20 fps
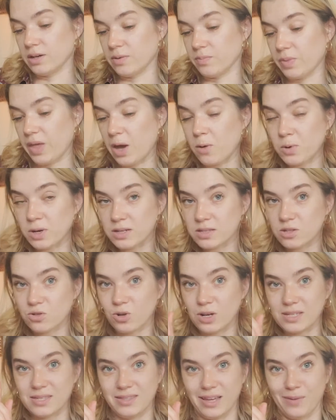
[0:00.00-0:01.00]
I want to
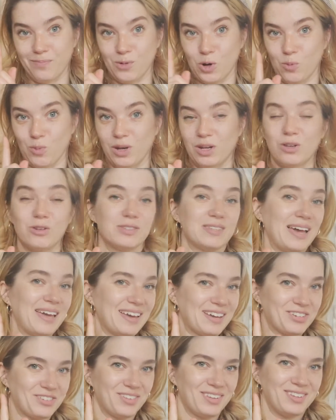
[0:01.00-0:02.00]
stress that moment because I
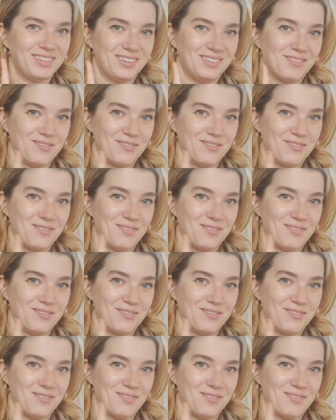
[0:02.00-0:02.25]
actually did it